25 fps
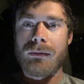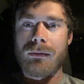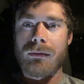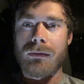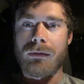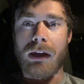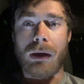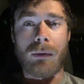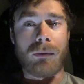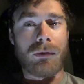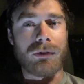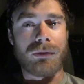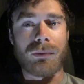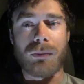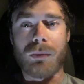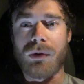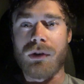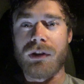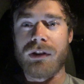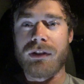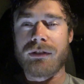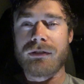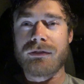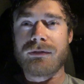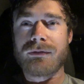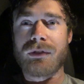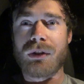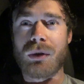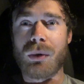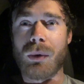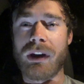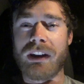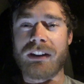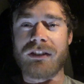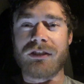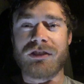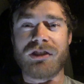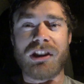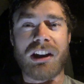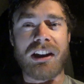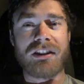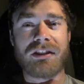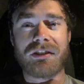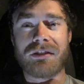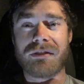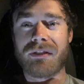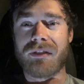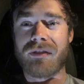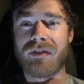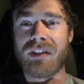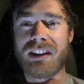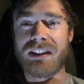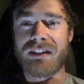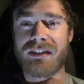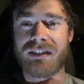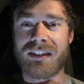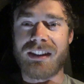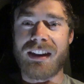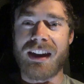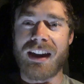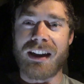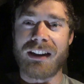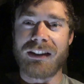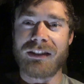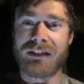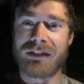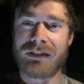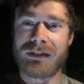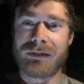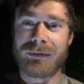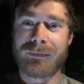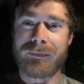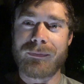That was one quick change of events, guys.